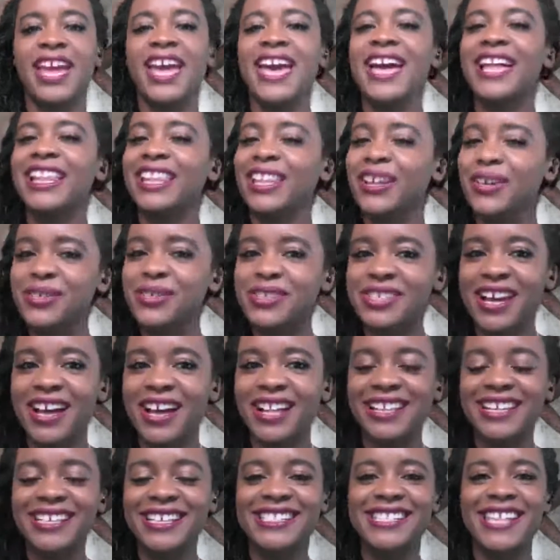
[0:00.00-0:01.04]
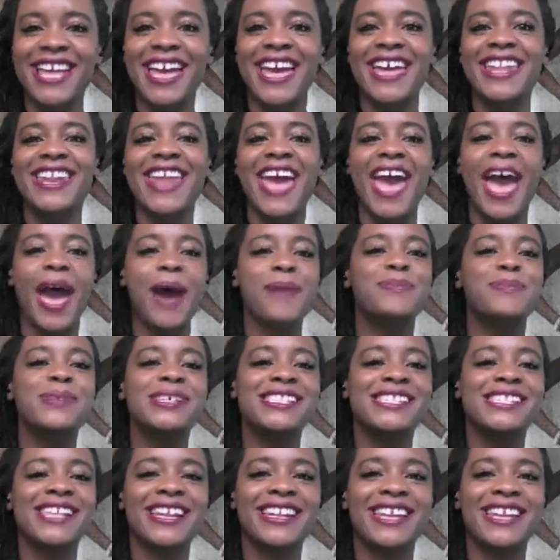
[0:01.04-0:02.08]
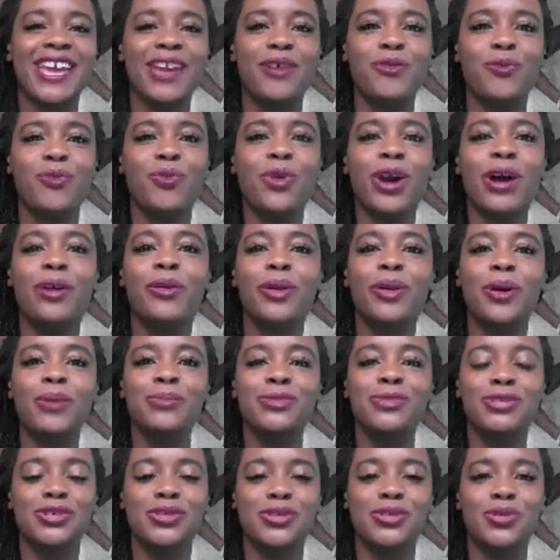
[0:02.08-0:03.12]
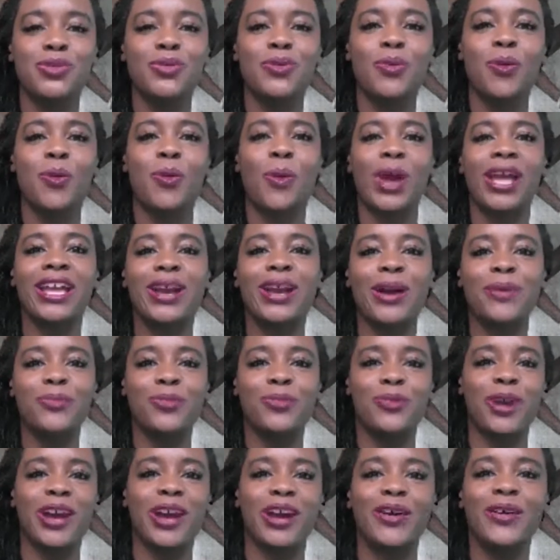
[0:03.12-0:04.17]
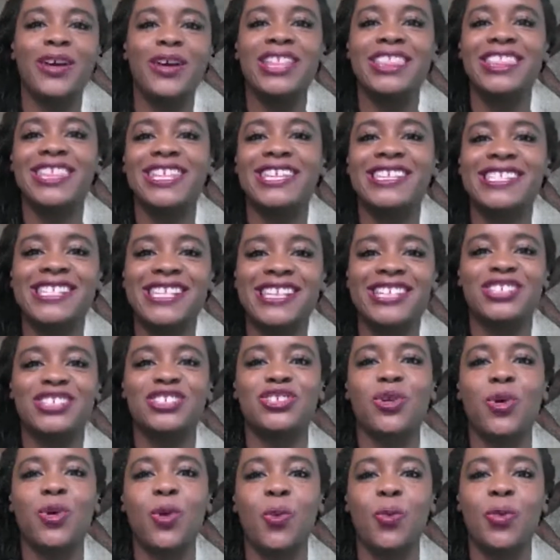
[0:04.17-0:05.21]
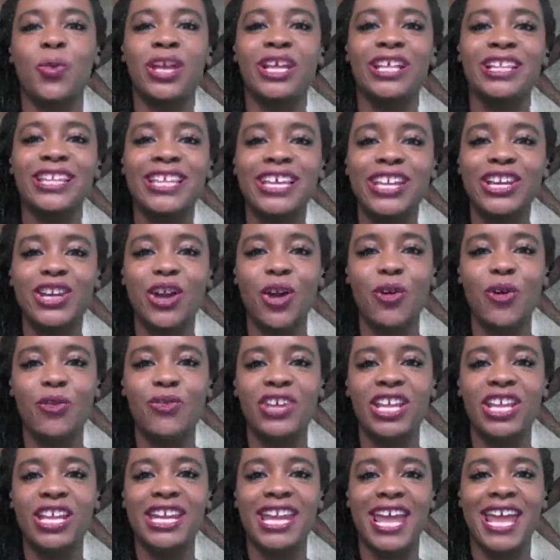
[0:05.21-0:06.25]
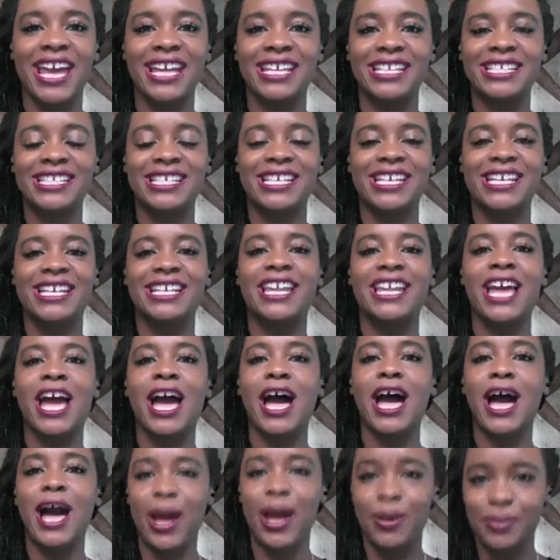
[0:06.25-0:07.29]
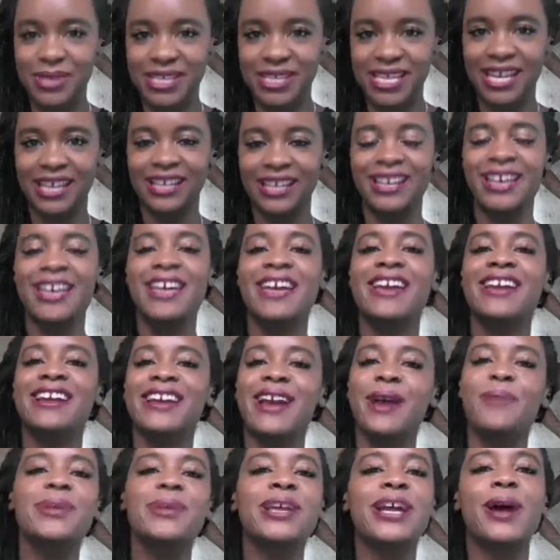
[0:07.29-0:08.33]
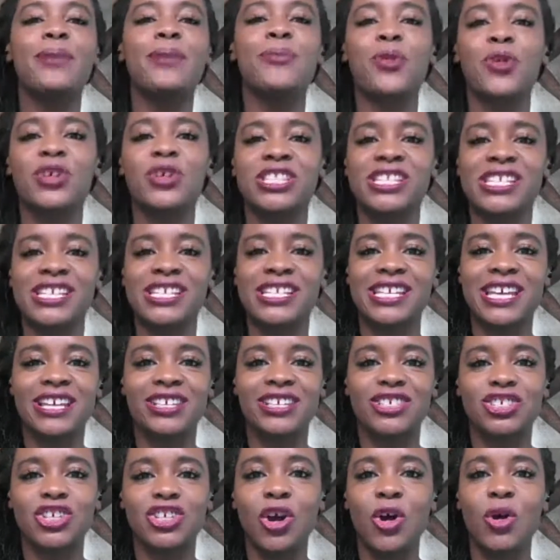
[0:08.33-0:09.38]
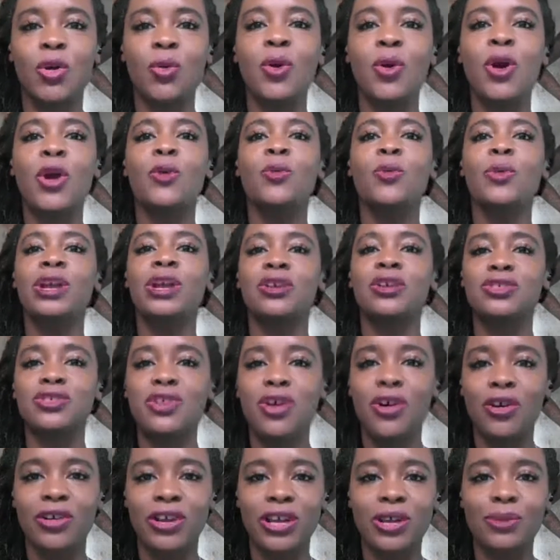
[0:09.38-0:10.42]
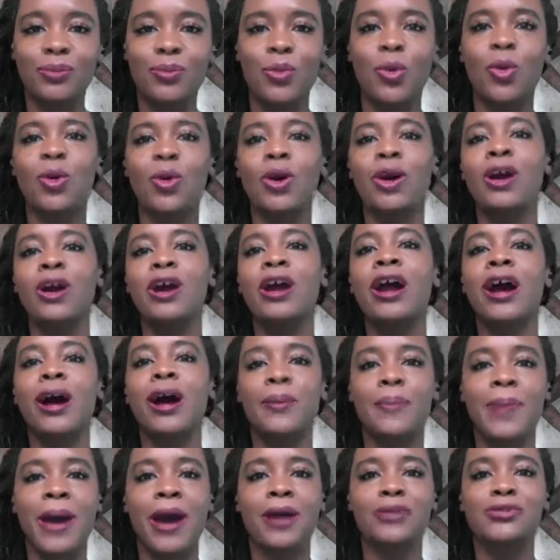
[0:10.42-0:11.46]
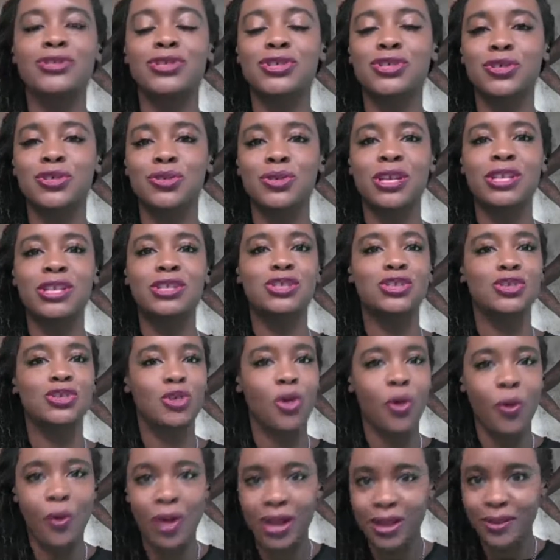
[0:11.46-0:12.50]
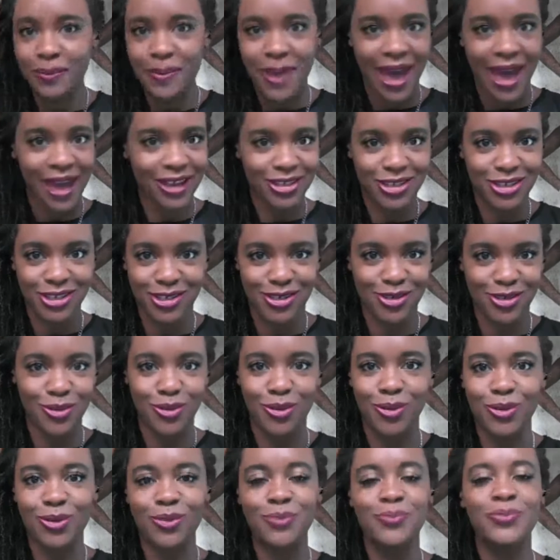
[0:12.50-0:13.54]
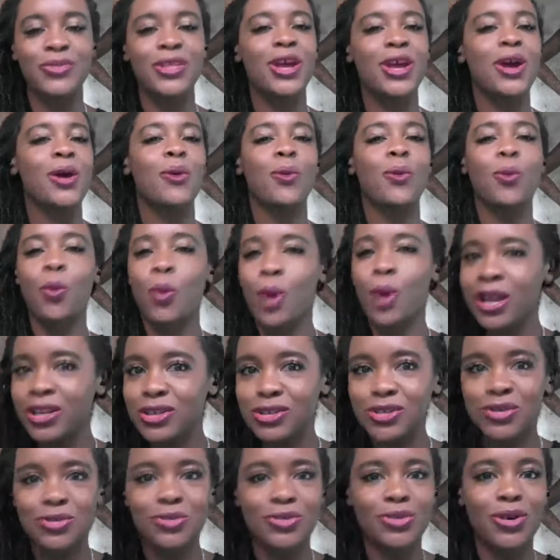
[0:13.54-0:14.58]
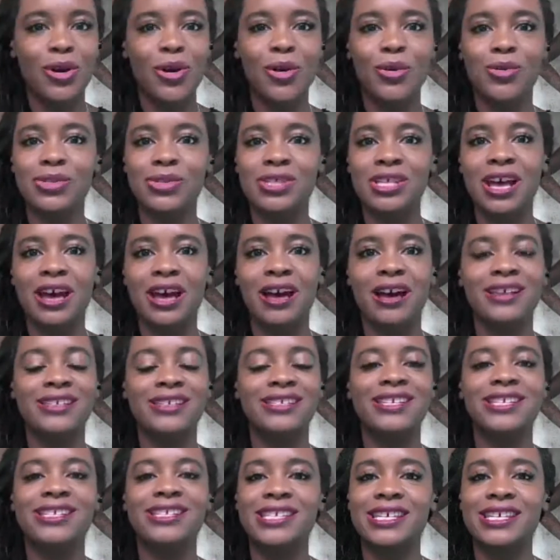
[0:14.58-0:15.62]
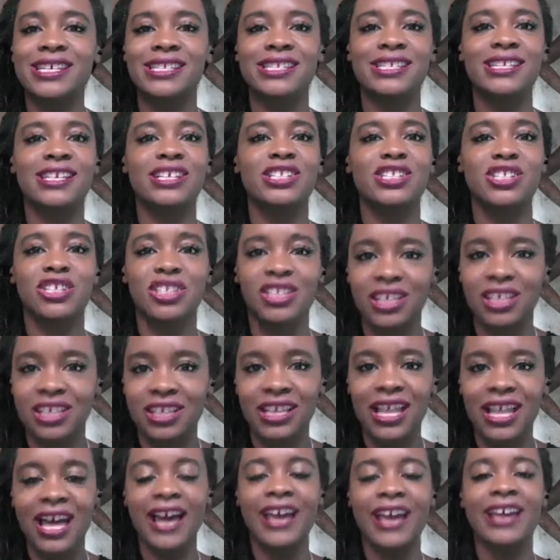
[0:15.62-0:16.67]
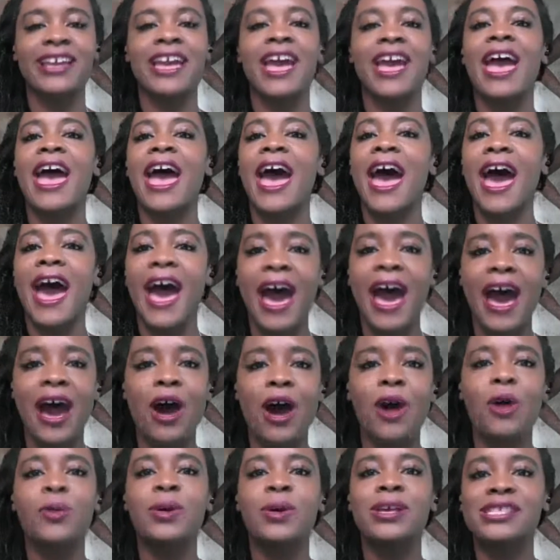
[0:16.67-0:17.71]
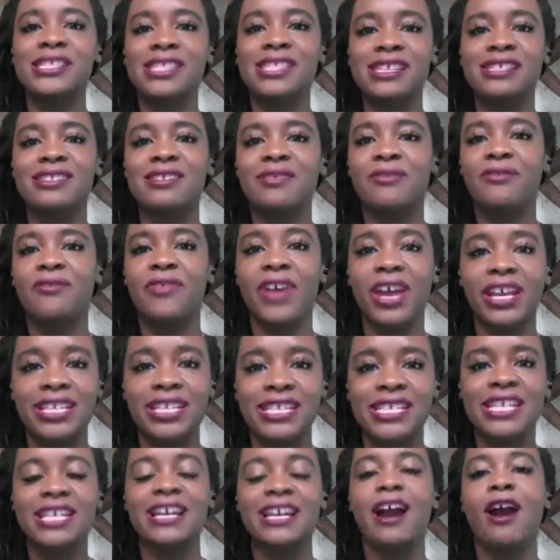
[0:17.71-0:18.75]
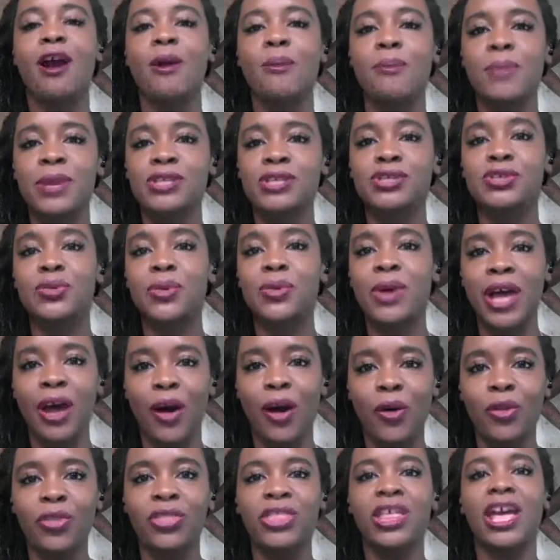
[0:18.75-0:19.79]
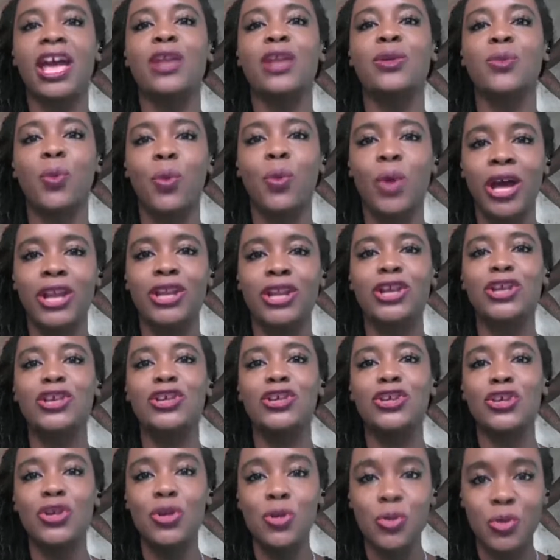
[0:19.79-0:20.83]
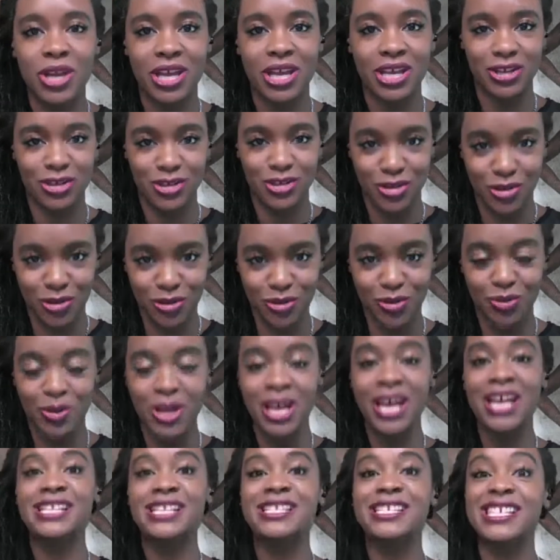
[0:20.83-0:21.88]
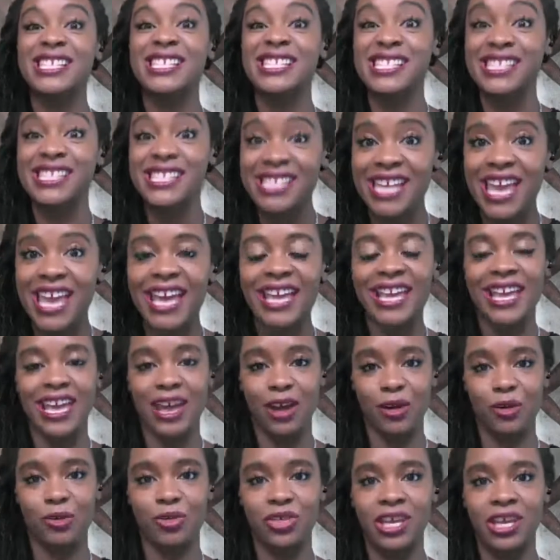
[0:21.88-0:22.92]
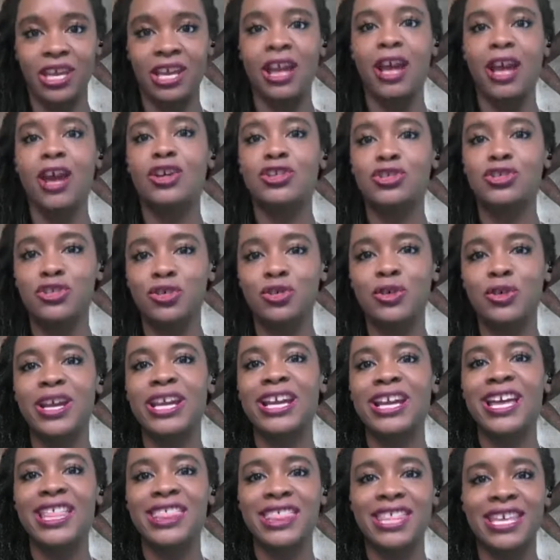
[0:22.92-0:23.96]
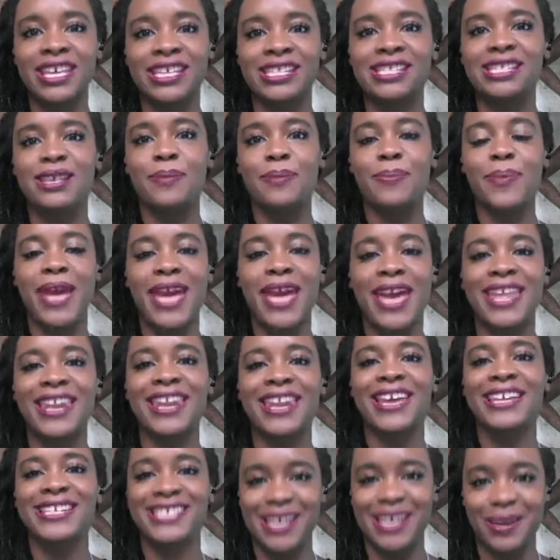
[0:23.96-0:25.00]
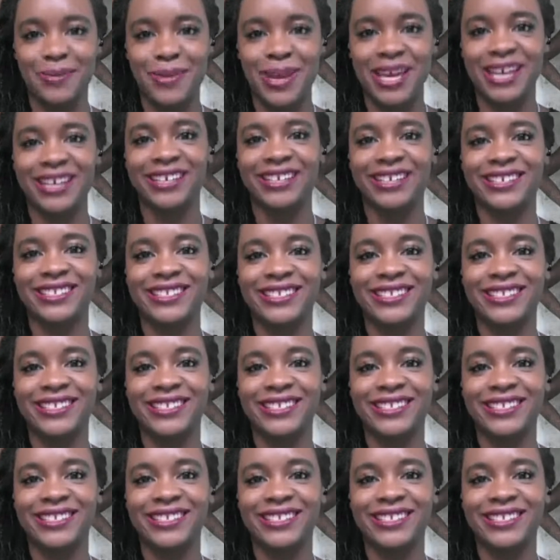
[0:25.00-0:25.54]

Hello, darlings, and happy Sunday. Welcome to Wake Up Well, and this is your weekly COVID-19 update. Coming up on today's show, we are talking more about students going back to school. What do those statistics look like? How is this affecting our mental health, and what you can do to stay healthy during this pandemic?